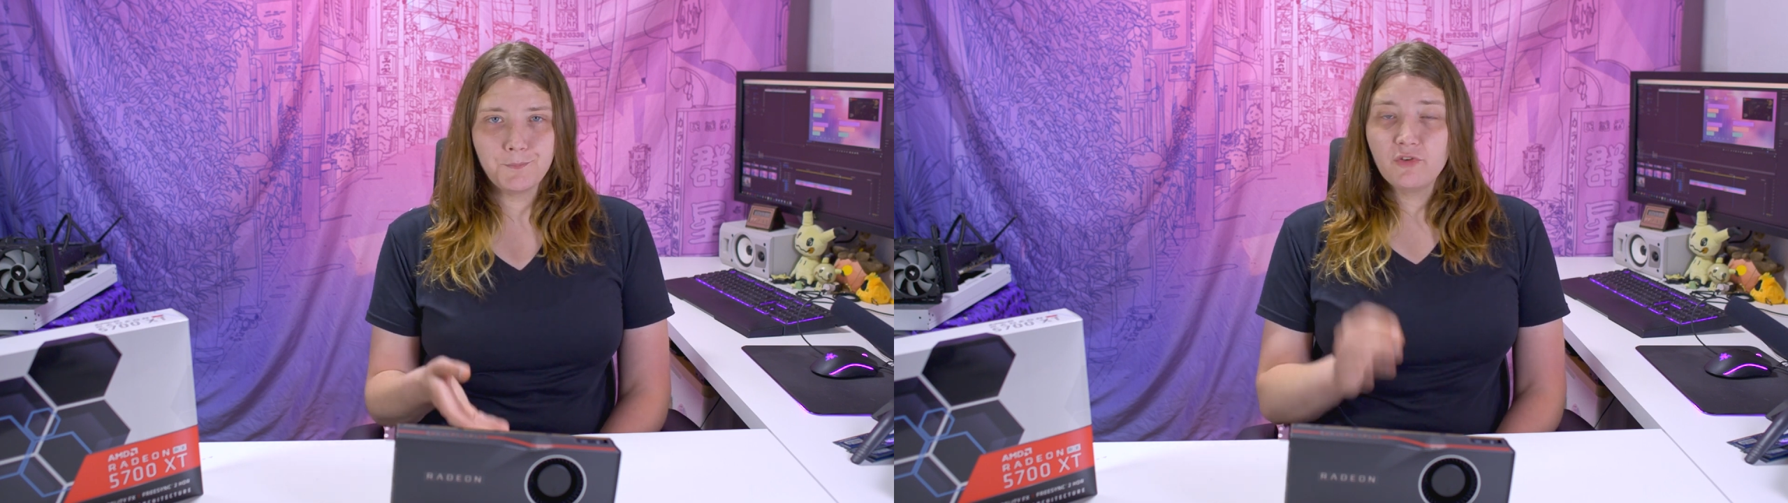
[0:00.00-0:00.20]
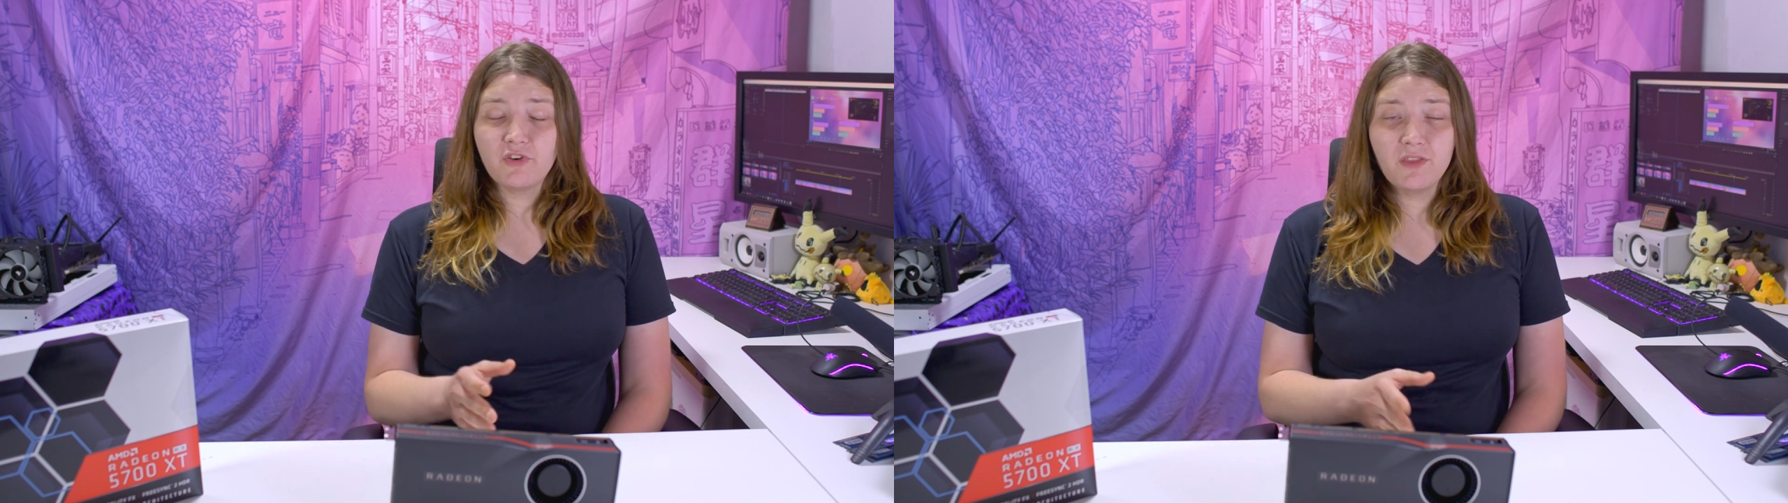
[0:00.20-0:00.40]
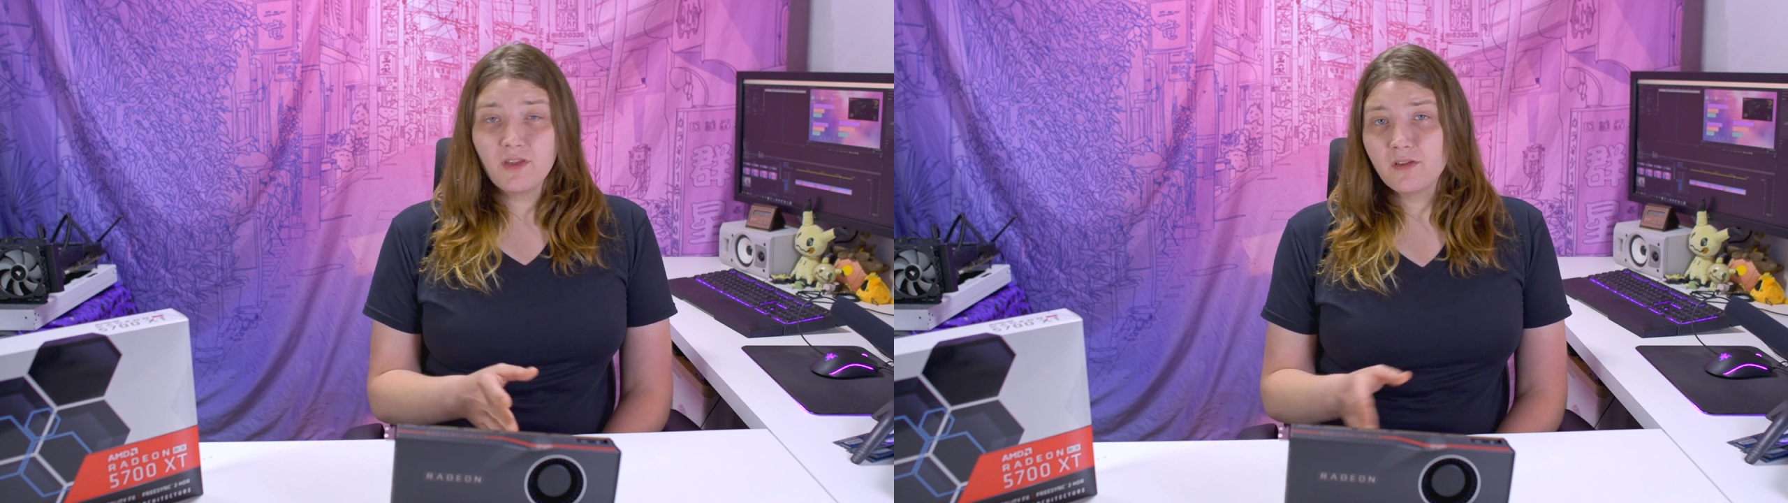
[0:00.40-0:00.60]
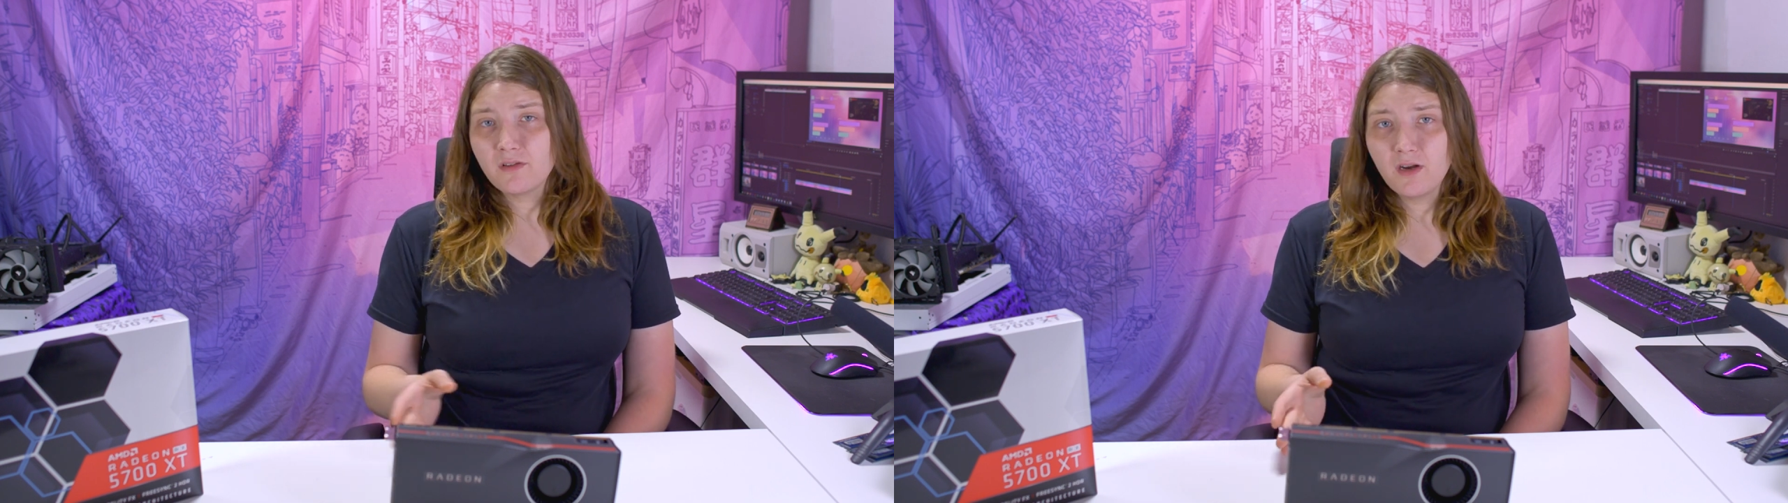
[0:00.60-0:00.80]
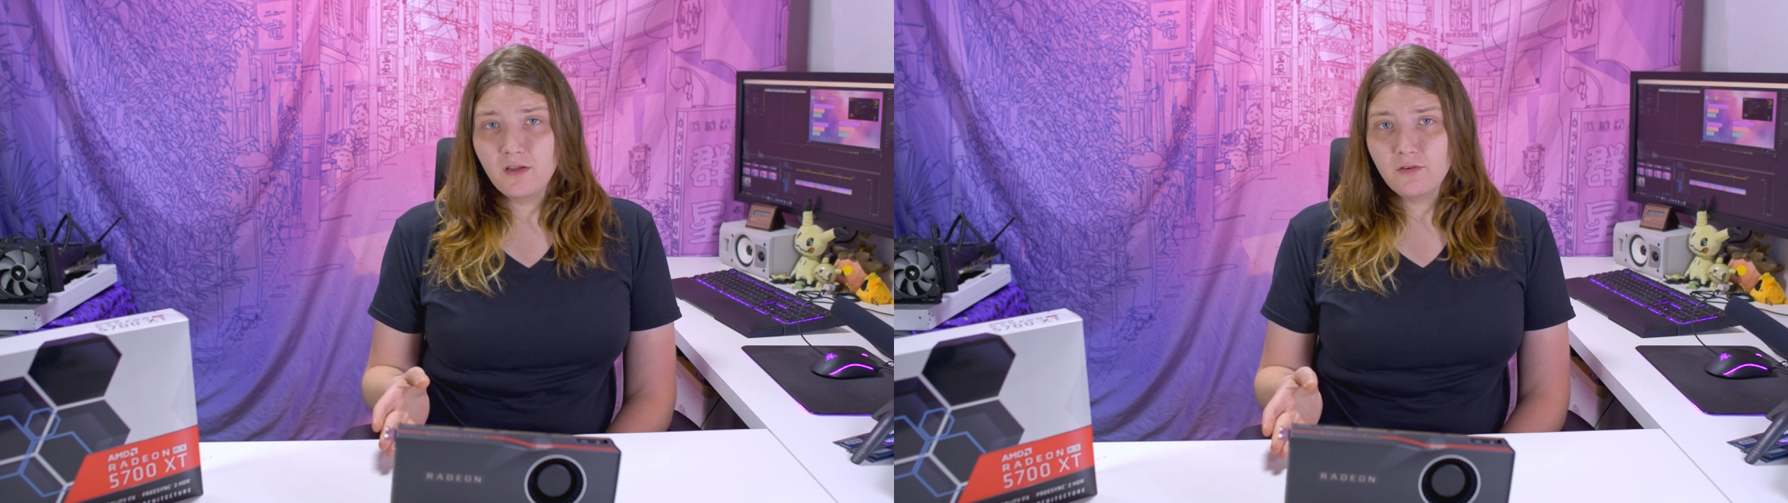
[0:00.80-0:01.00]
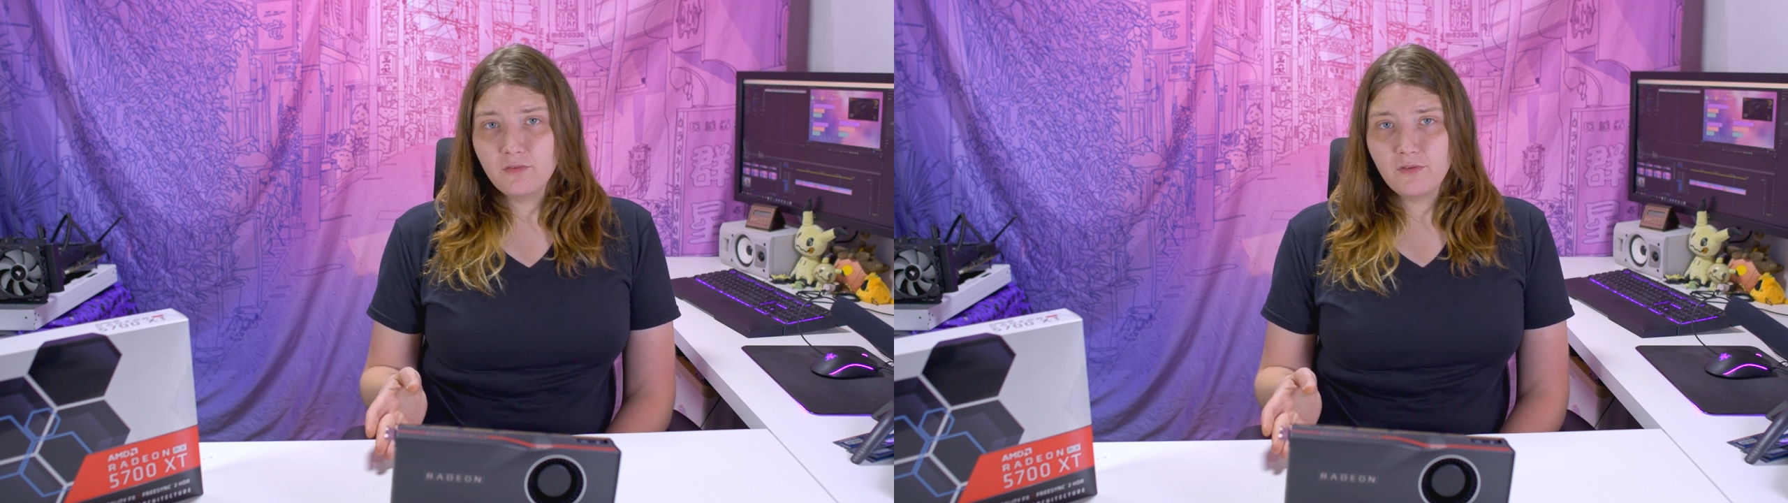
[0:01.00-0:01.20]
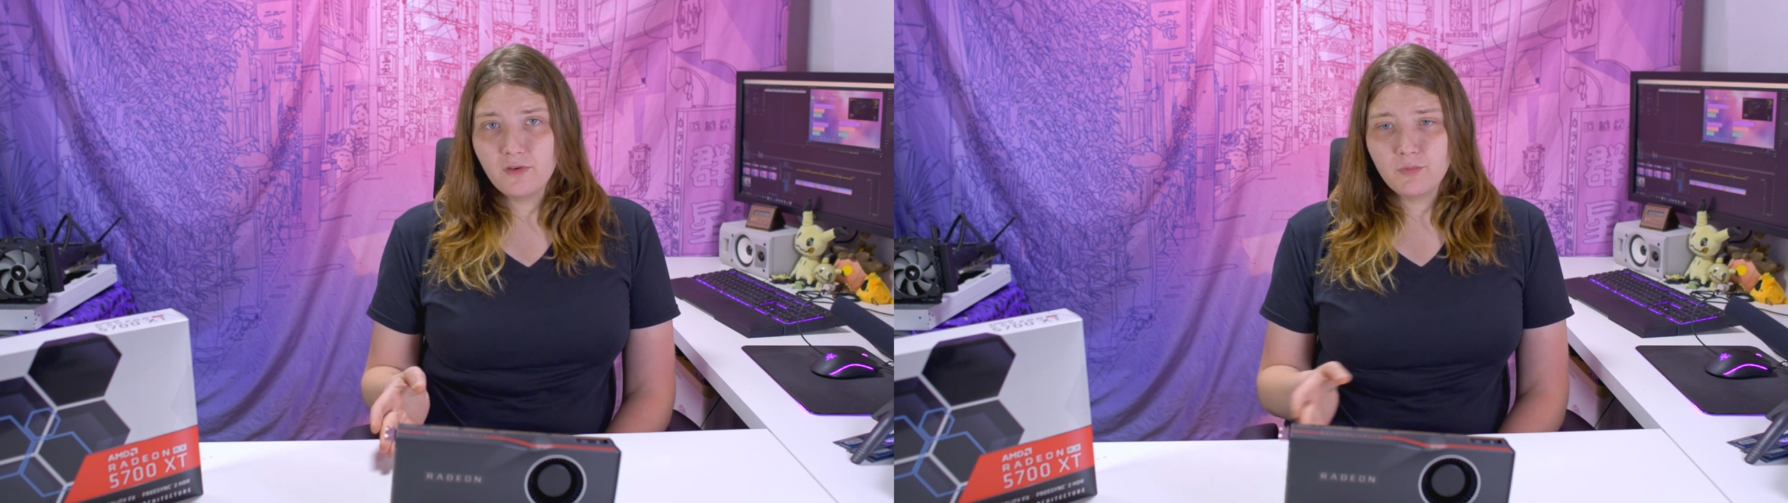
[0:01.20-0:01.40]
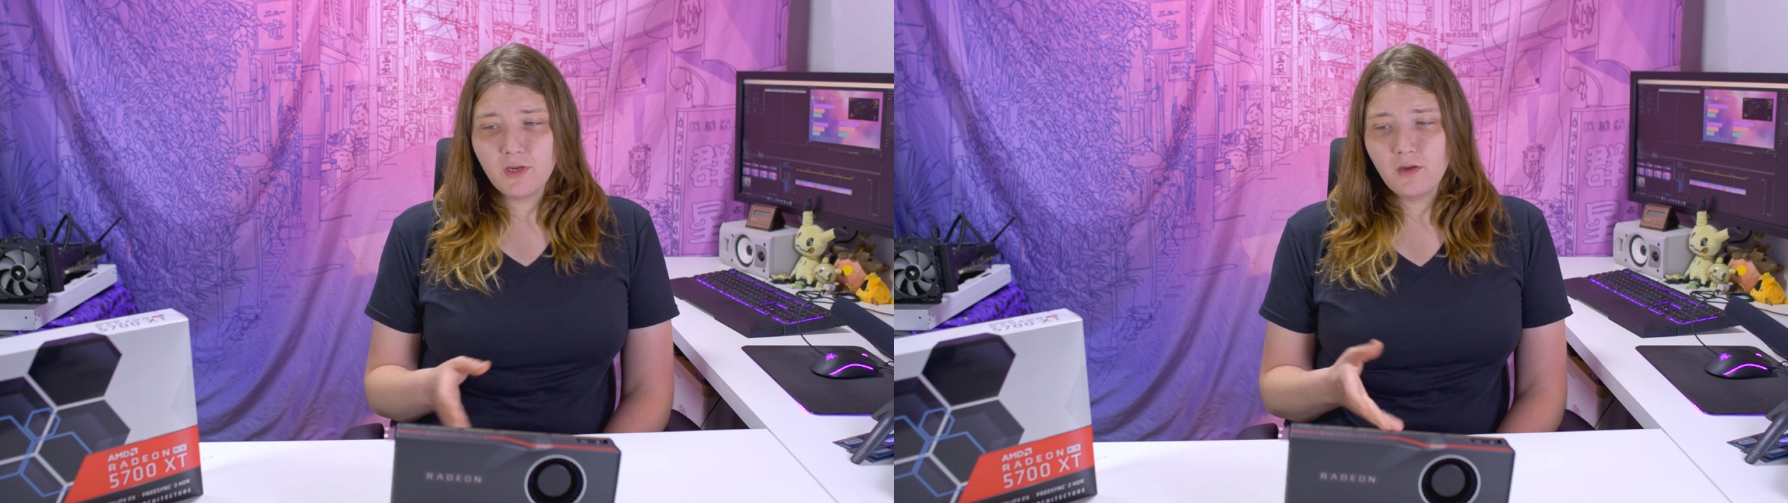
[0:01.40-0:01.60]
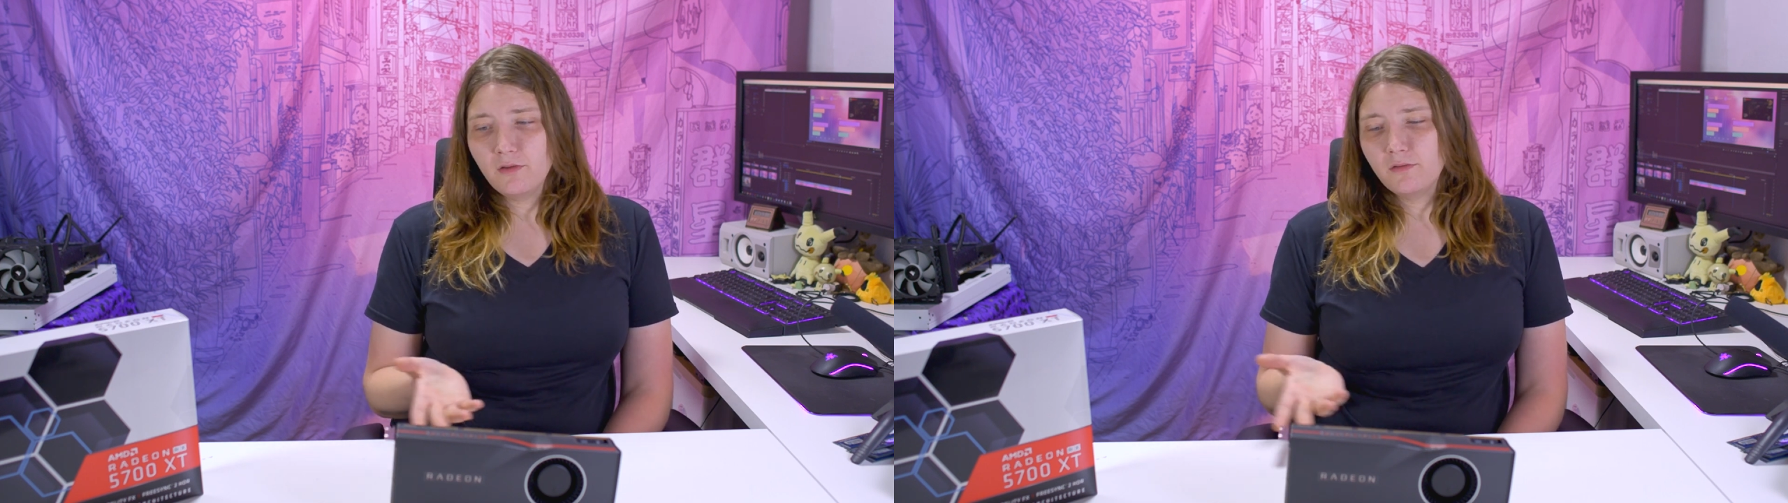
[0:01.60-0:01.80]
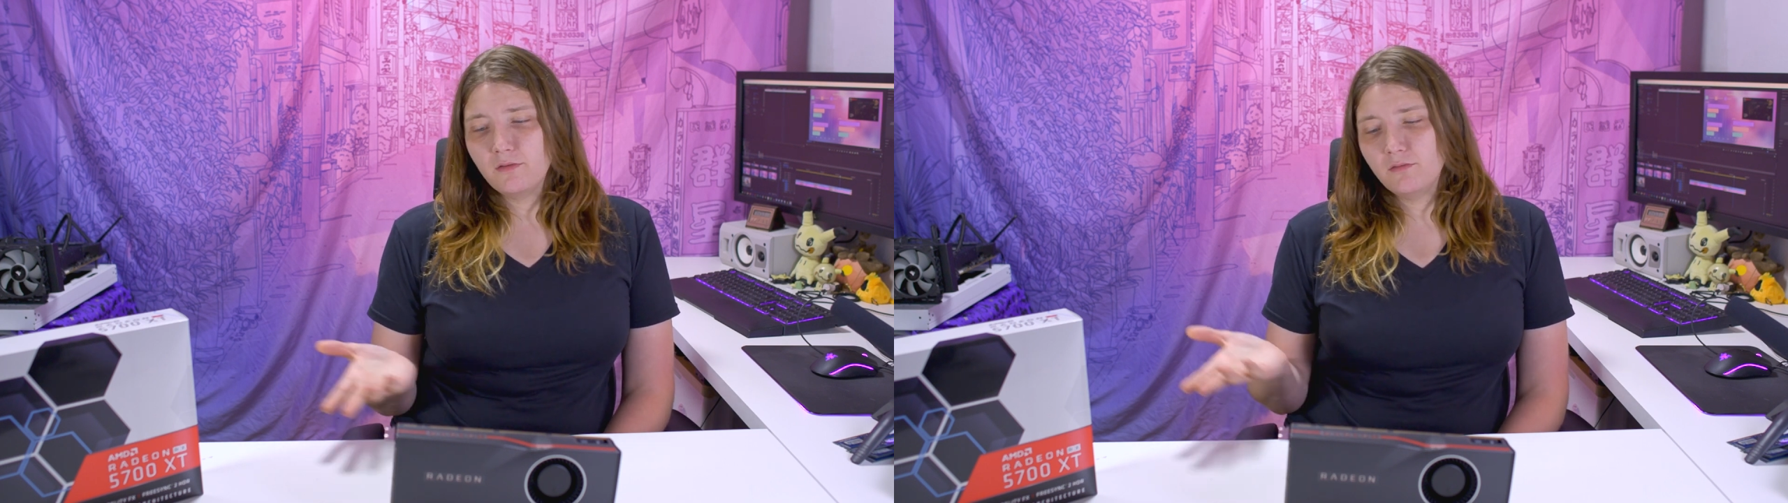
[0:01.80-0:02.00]
which I think is kind of interesting
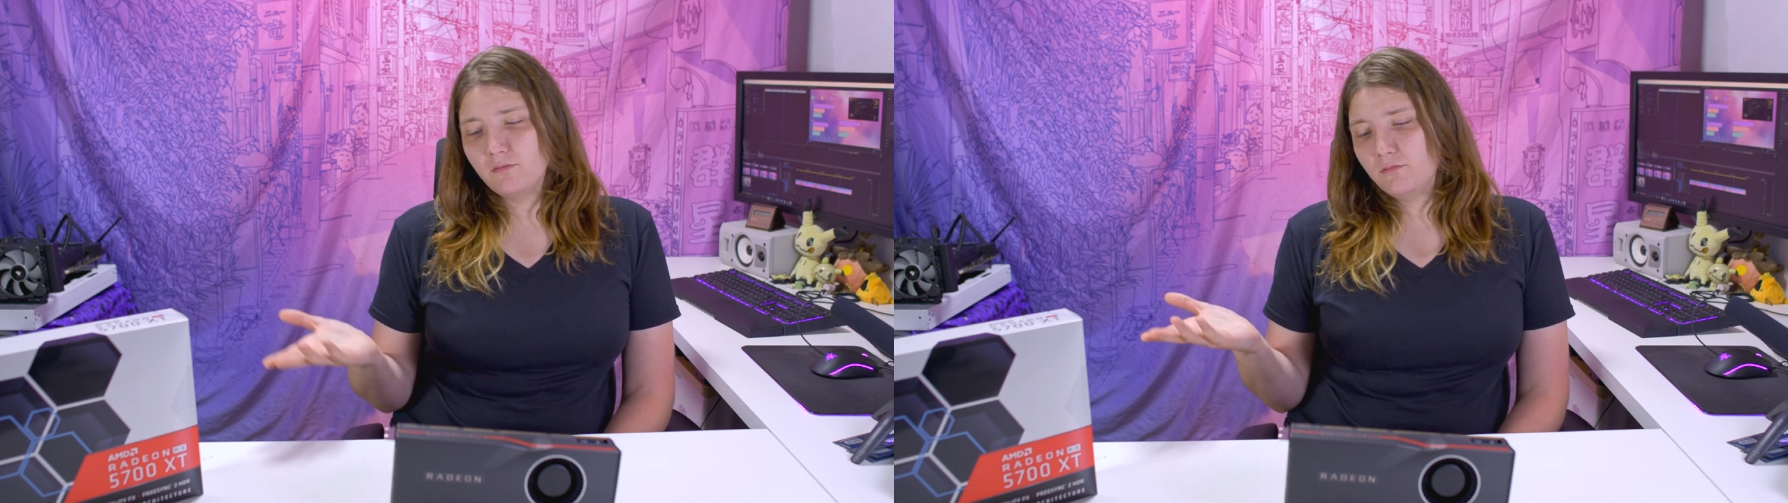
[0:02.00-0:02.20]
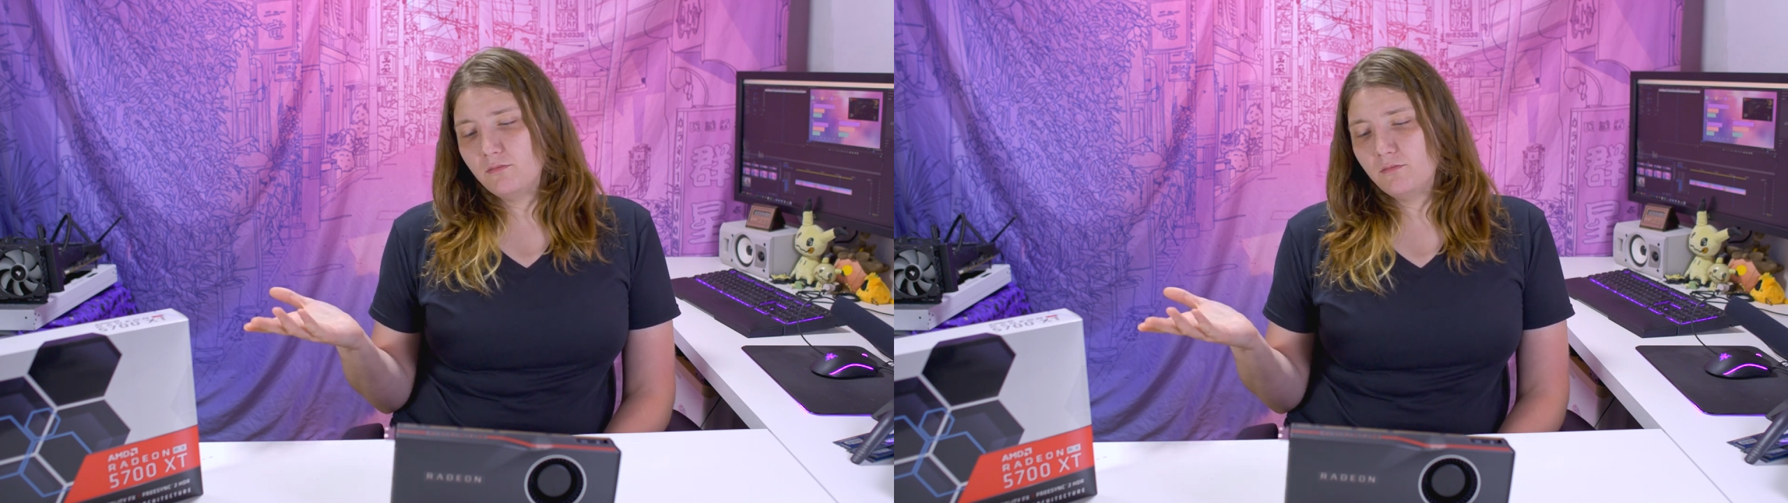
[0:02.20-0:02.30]
because,